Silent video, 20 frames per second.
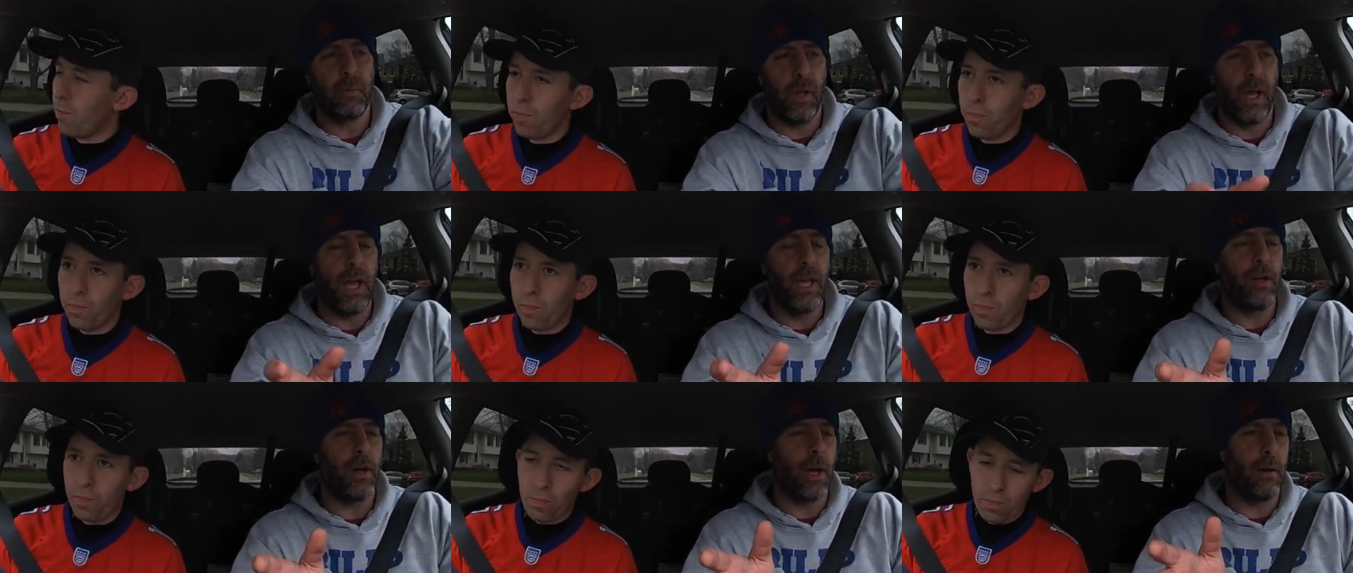
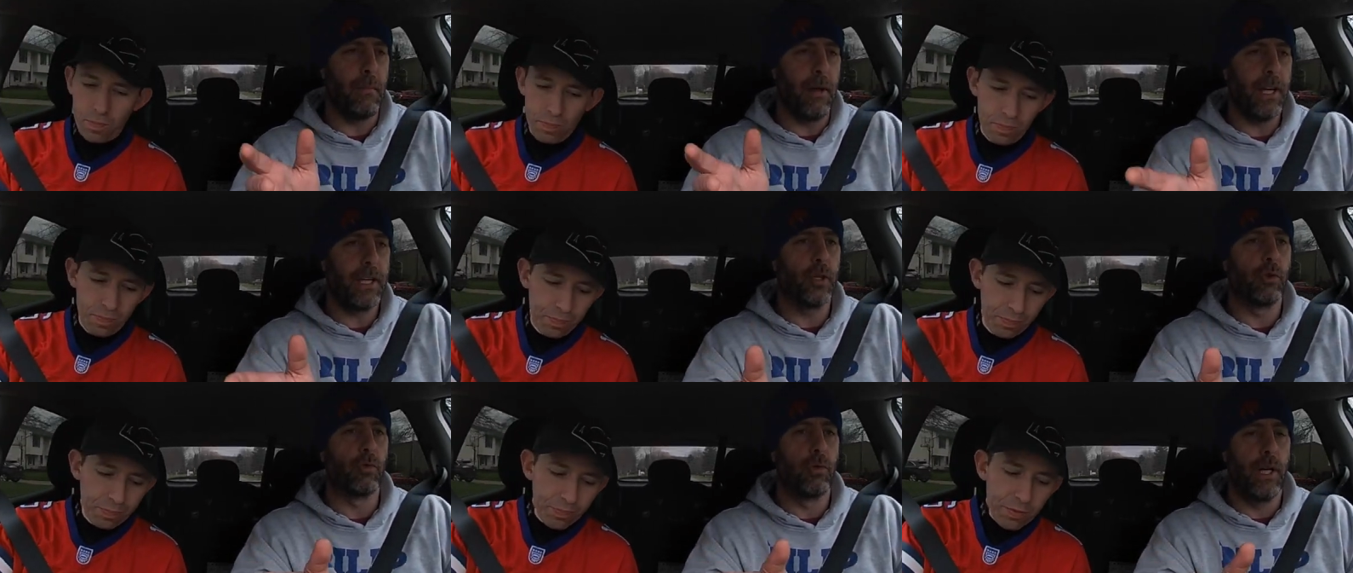Speaker 1: play. You got to
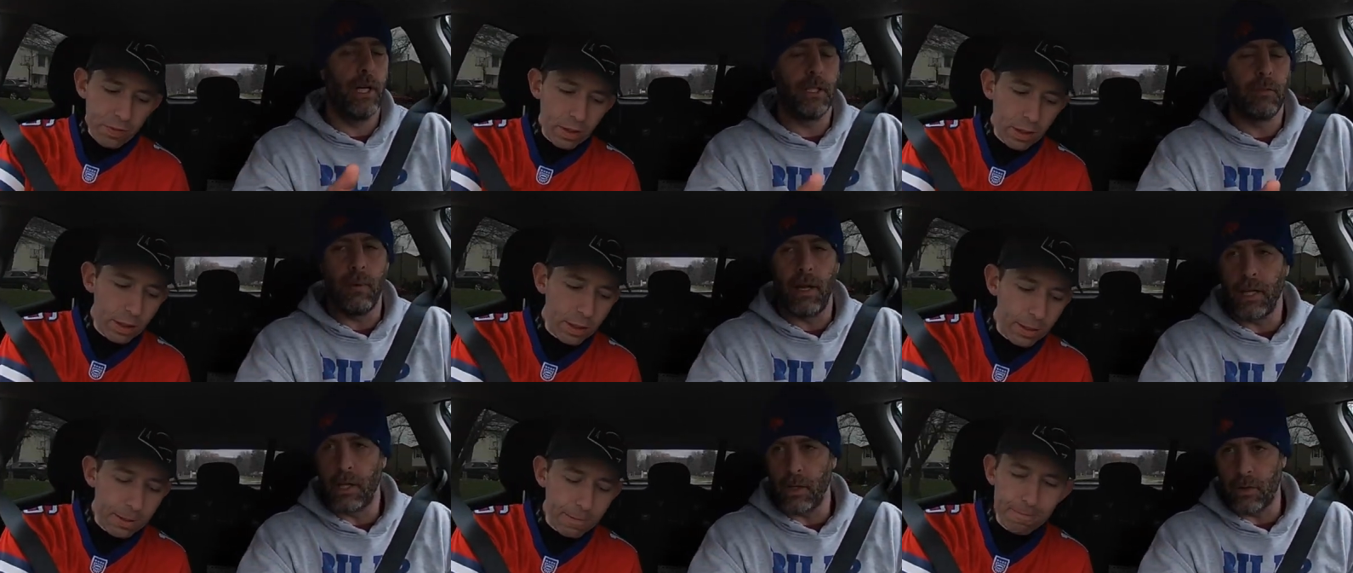make your reads,
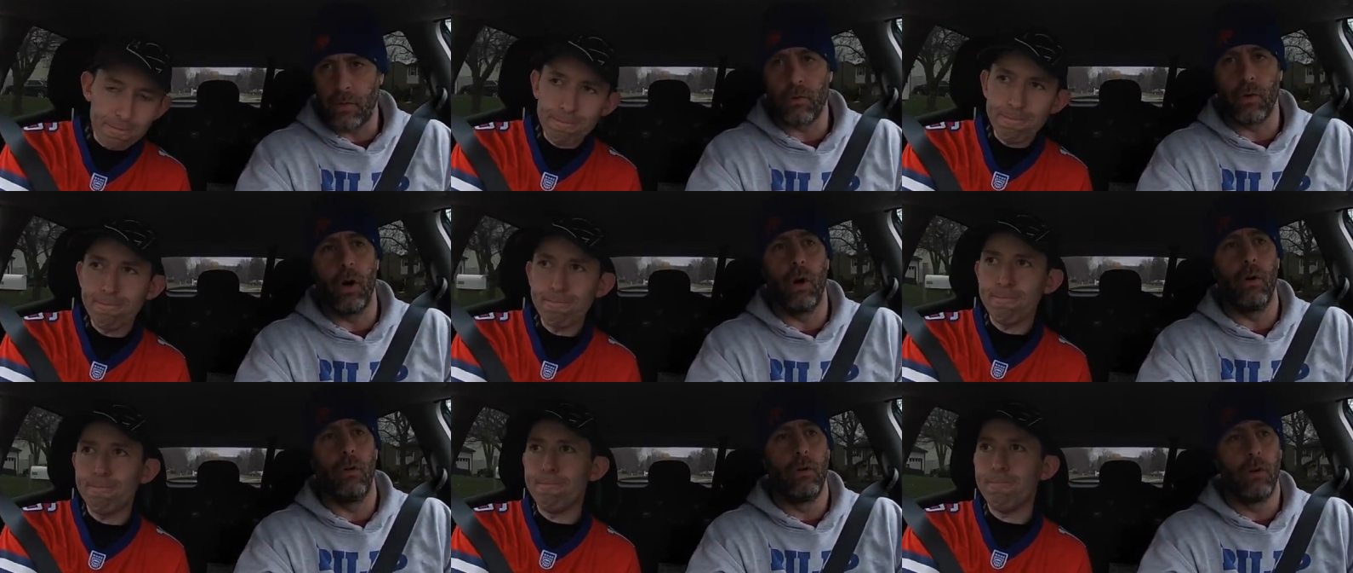make your
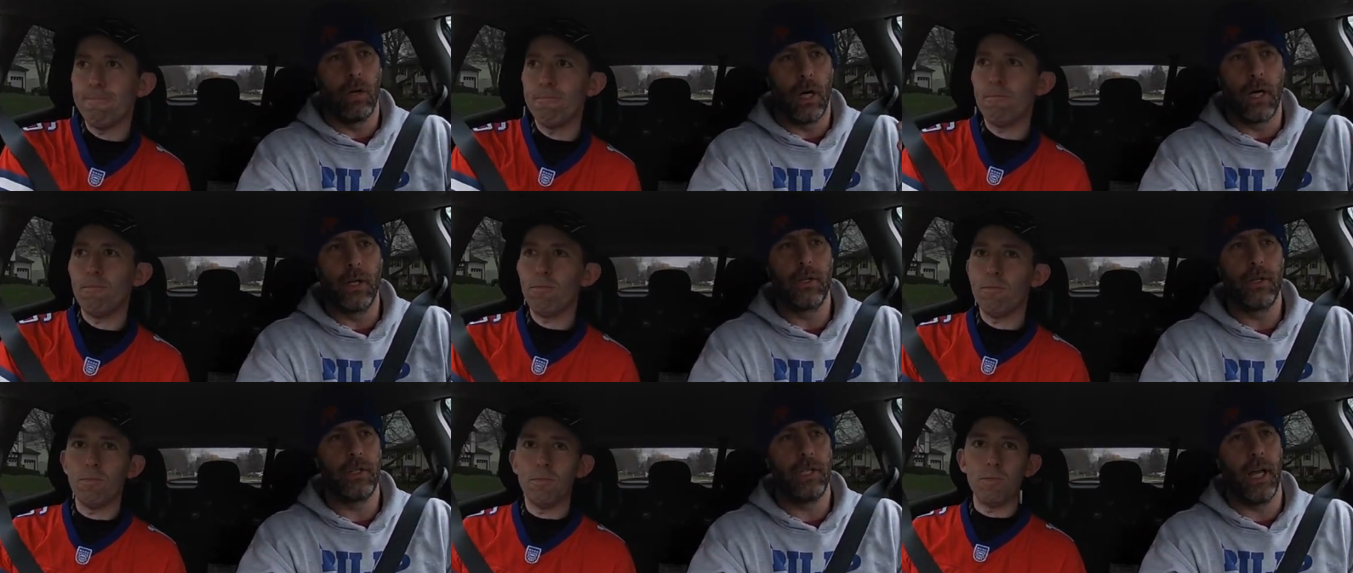throw.
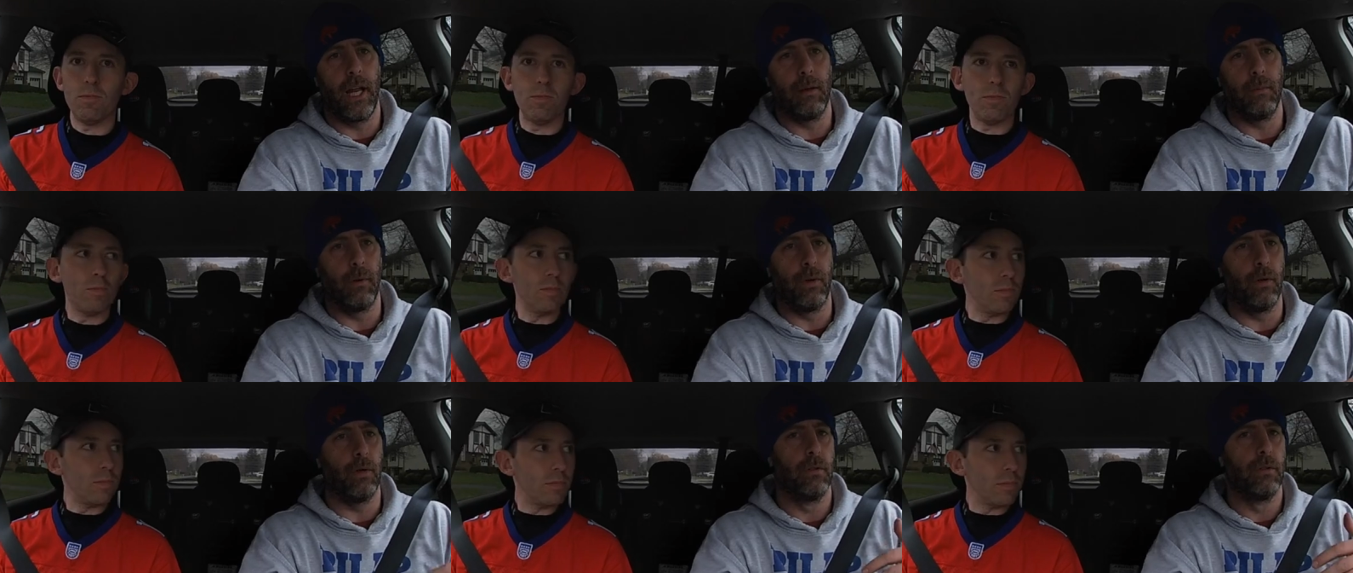
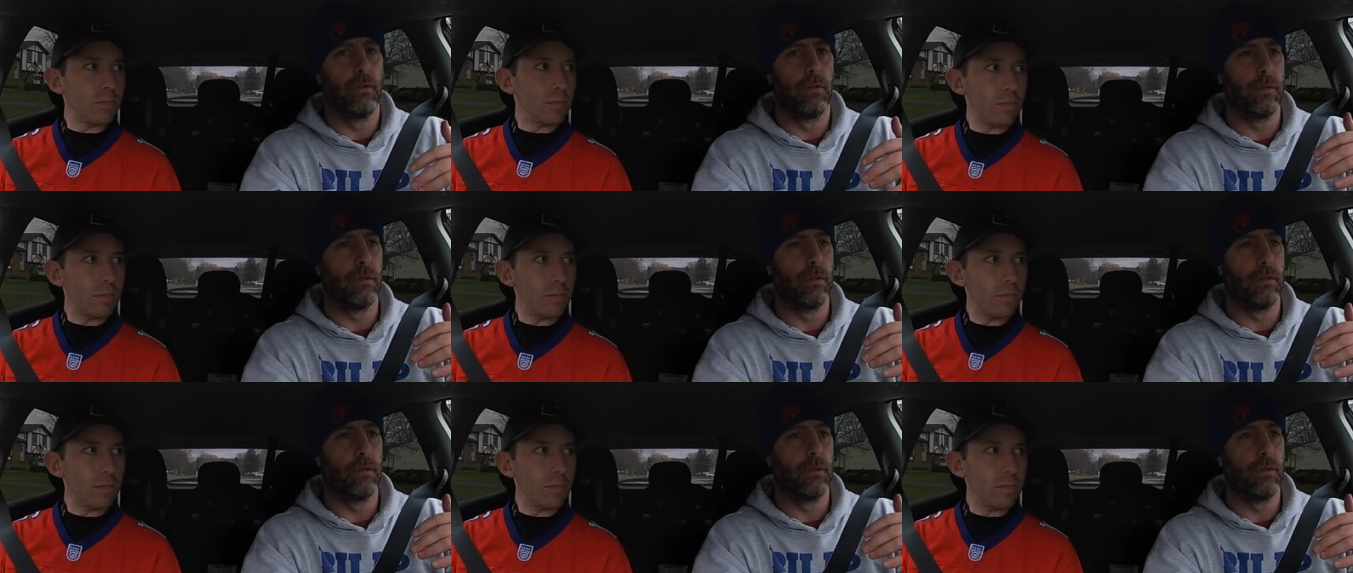Understandable.